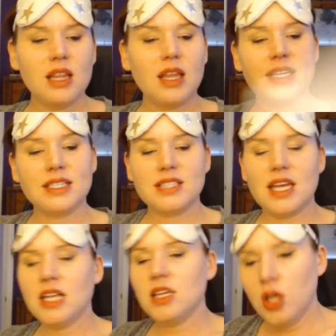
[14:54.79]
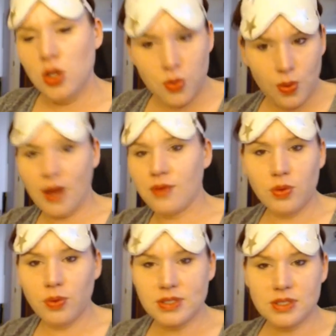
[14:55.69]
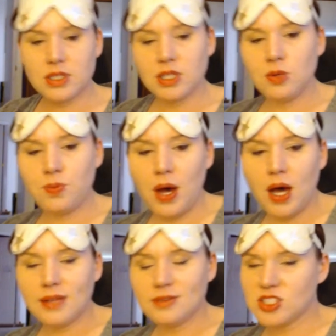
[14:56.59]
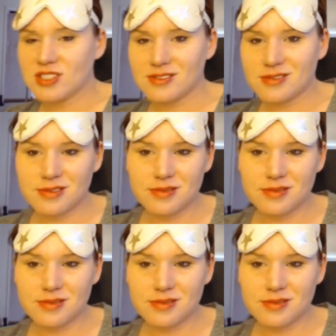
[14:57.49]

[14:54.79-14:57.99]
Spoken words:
Like I said, whoever wants the coupon, just